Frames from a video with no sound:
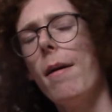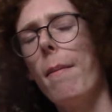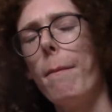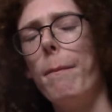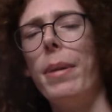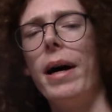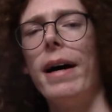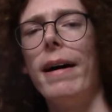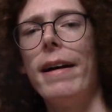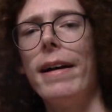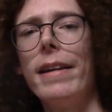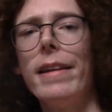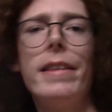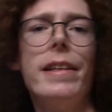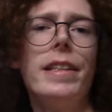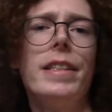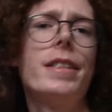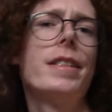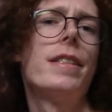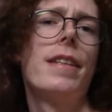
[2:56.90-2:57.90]
By
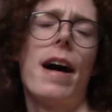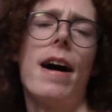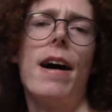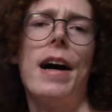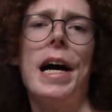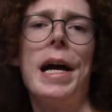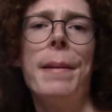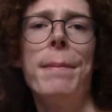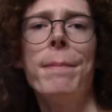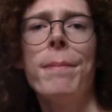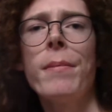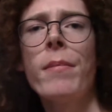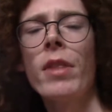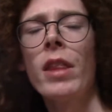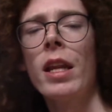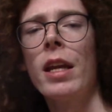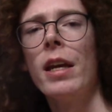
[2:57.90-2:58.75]
this time,